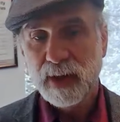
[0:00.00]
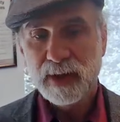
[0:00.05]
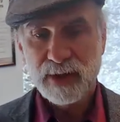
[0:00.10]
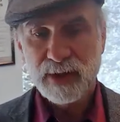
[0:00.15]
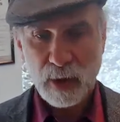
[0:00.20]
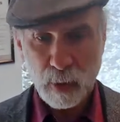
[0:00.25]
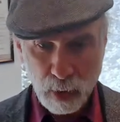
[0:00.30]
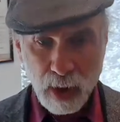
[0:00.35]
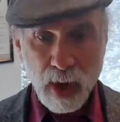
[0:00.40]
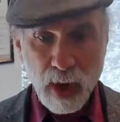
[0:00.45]

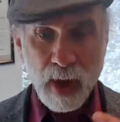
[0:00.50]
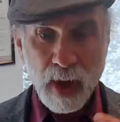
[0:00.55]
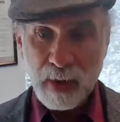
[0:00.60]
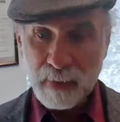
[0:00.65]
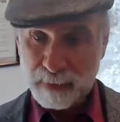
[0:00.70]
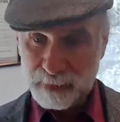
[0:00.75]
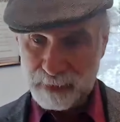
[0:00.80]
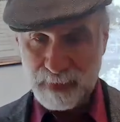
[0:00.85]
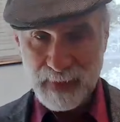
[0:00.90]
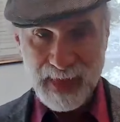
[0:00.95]
So
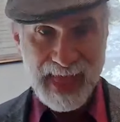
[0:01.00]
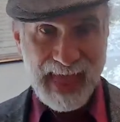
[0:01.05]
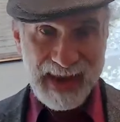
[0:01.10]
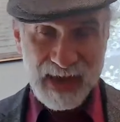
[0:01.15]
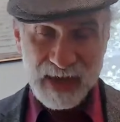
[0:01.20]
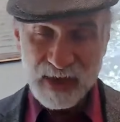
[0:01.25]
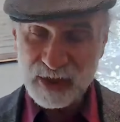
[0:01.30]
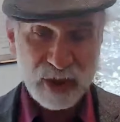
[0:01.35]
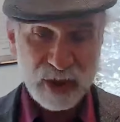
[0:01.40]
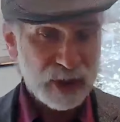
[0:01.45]

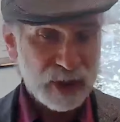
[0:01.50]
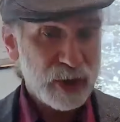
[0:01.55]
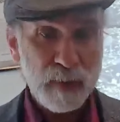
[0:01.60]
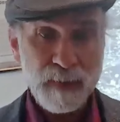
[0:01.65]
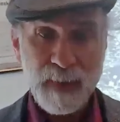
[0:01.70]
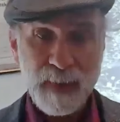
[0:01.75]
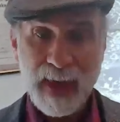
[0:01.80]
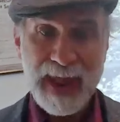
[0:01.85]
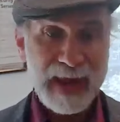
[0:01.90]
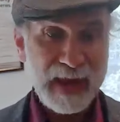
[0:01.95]
any decision
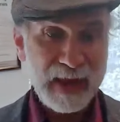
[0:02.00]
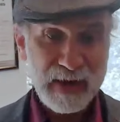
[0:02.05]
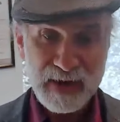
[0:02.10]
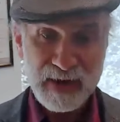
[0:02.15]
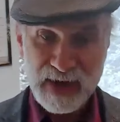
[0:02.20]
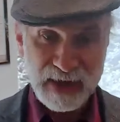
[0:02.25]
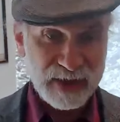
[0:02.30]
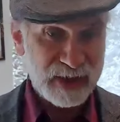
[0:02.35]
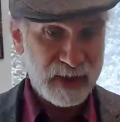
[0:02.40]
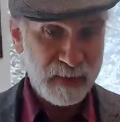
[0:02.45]
you make
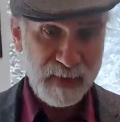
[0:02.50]
needs